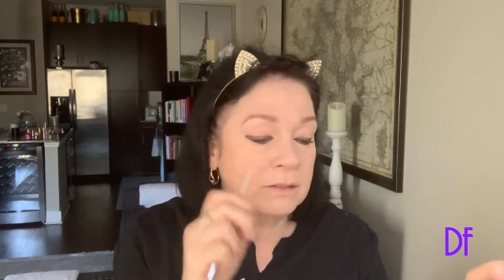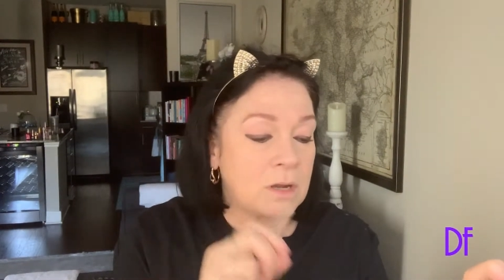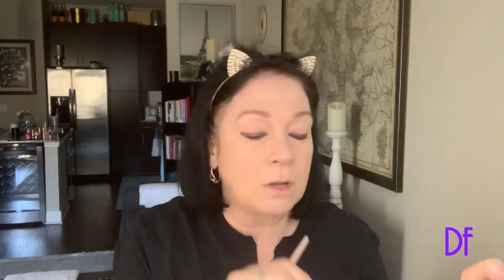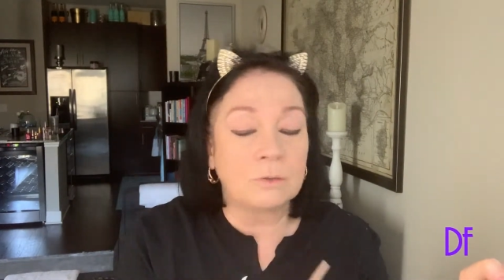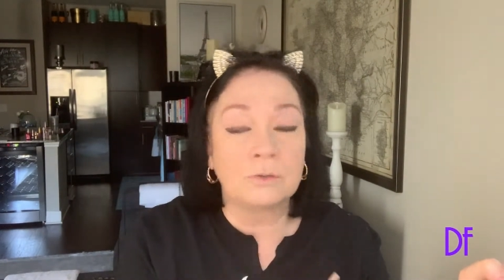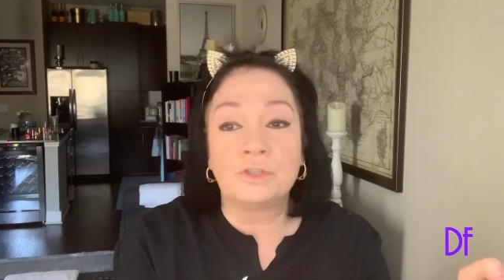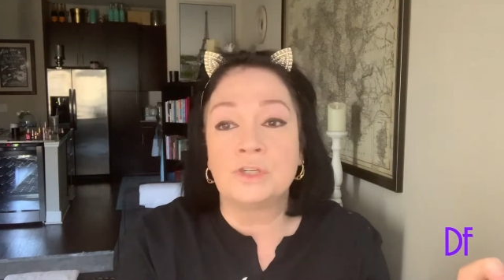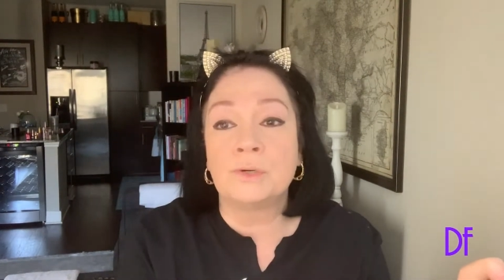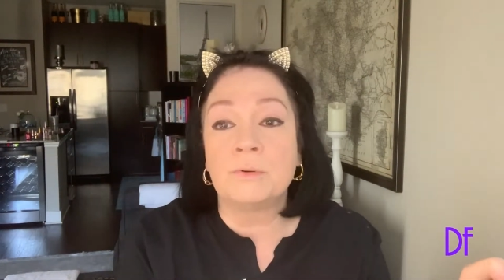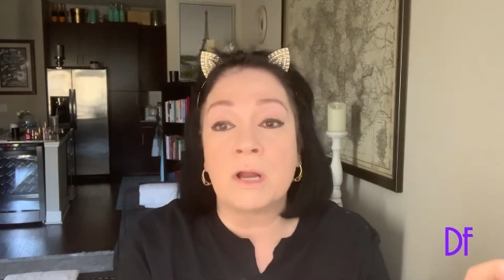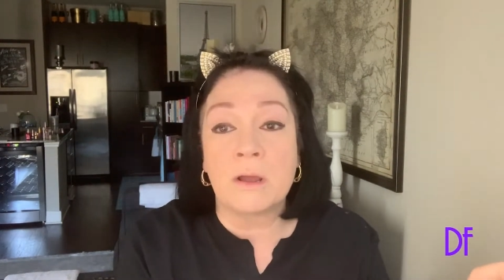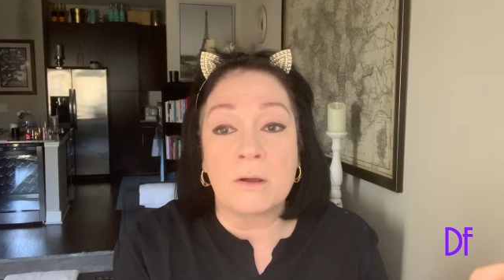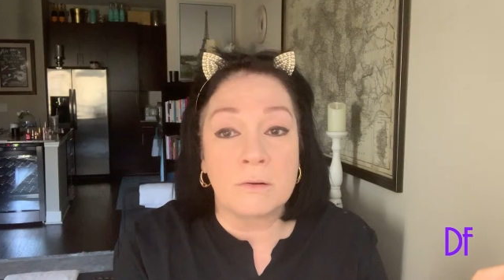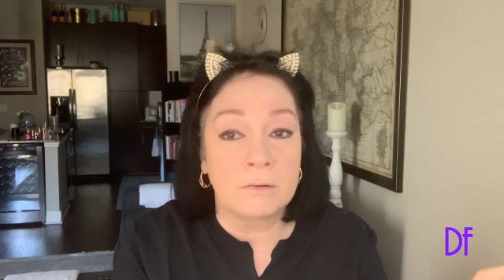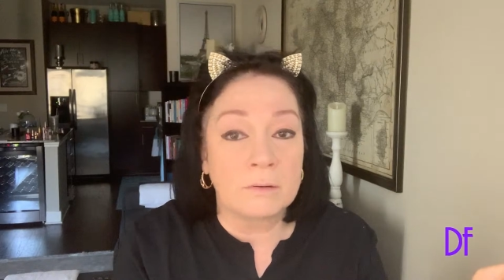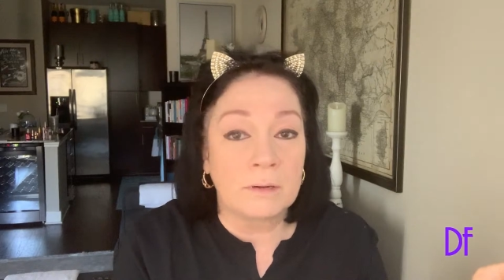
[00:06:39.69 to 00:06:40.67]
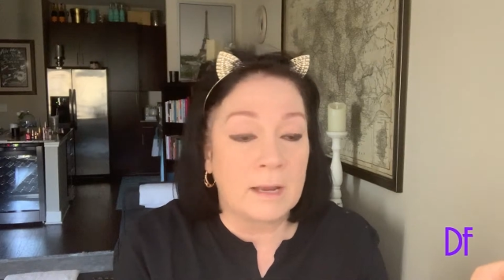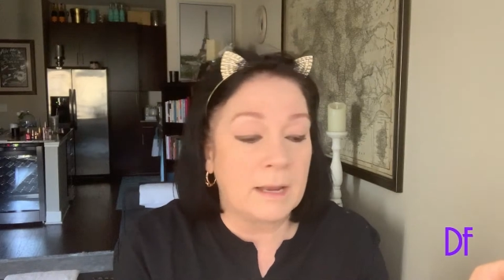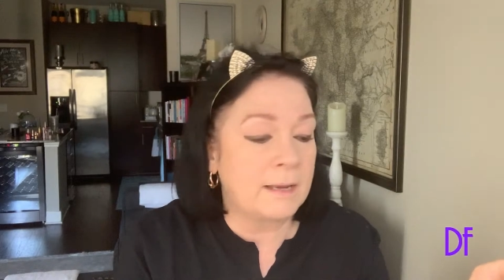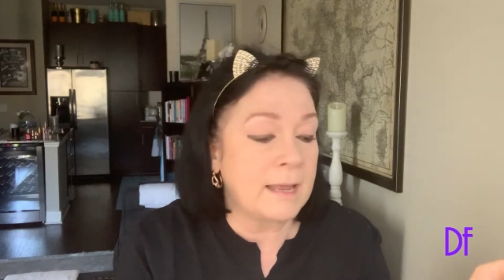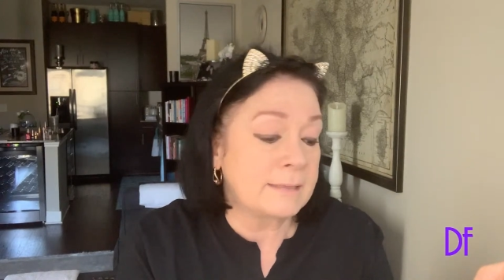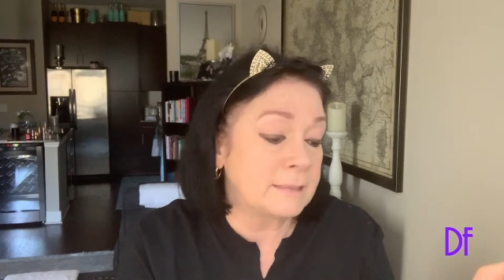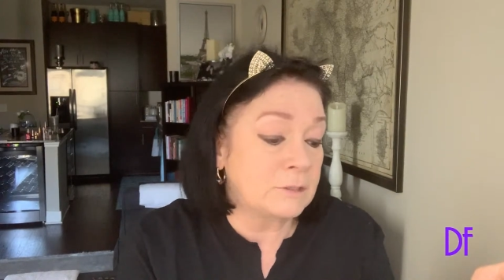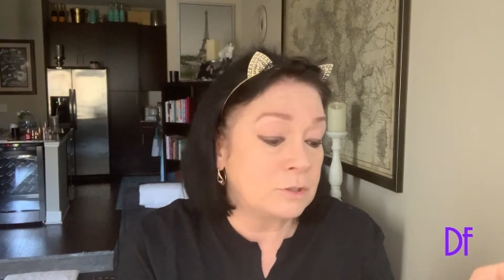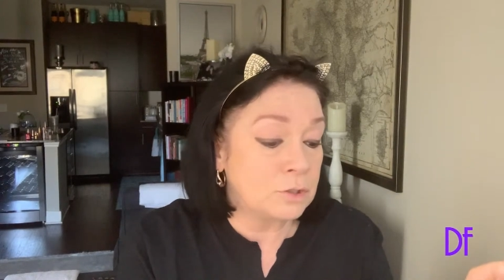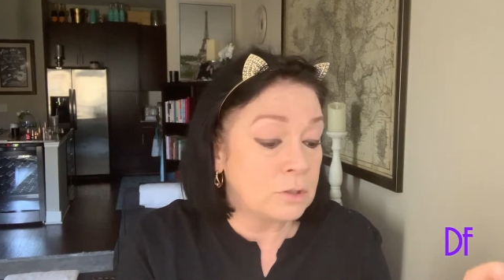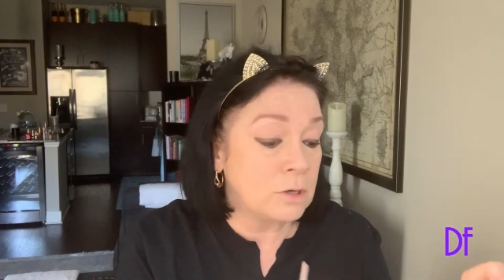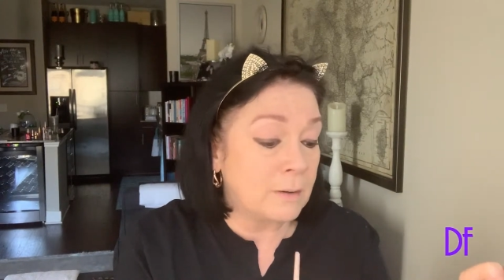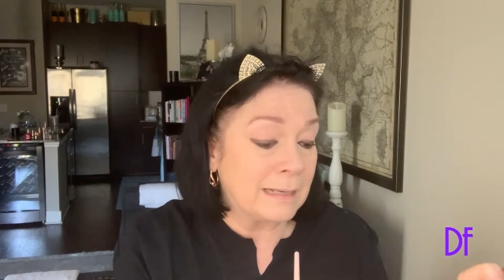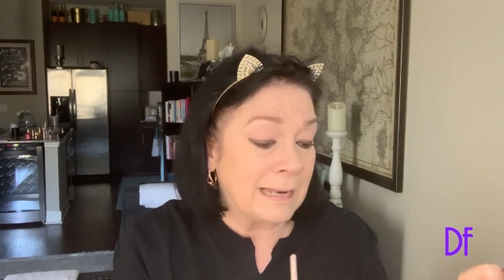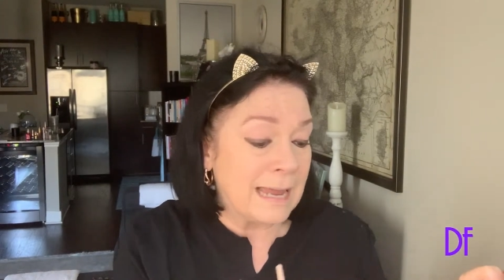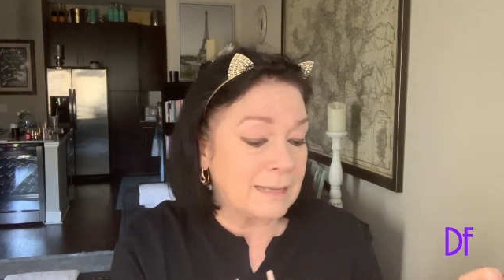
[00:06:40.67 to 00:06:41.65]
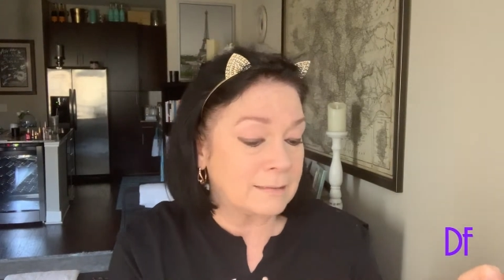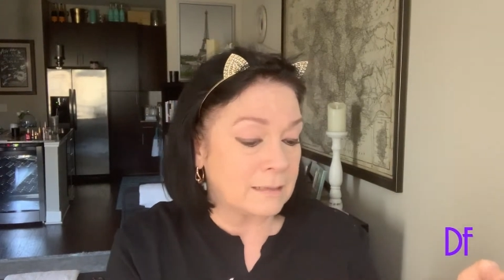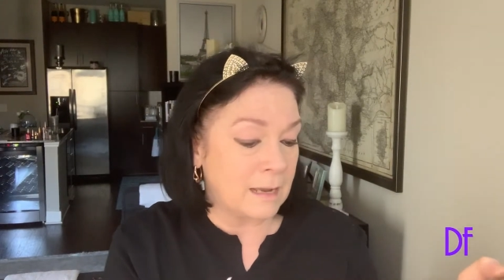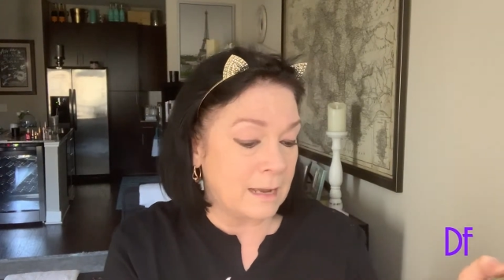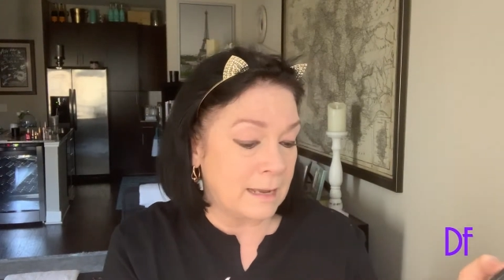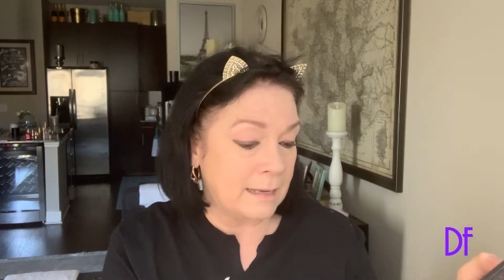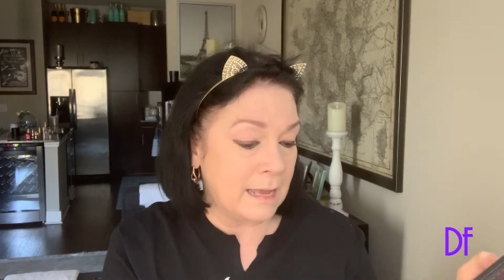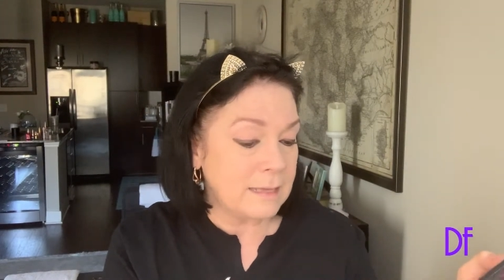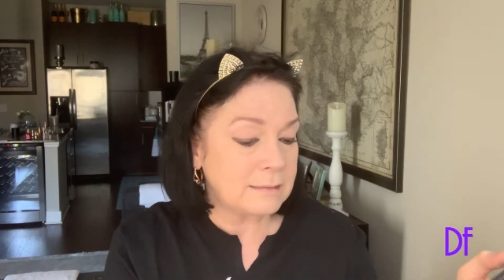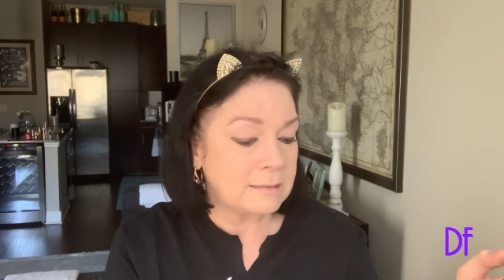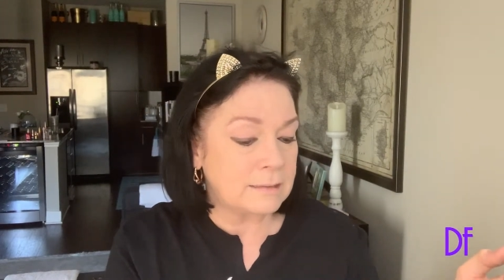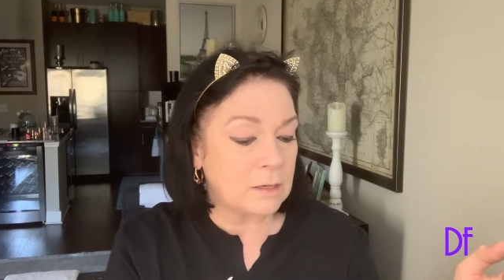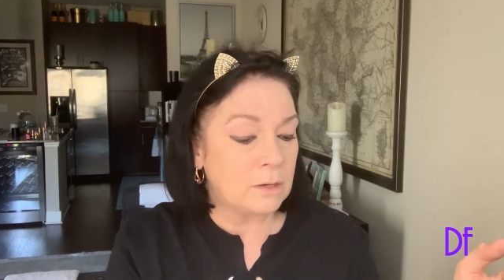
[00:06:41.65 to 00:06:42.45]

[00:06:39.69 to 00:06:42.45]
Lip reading: is called Juno, as in Juneau, Alaska, I guess.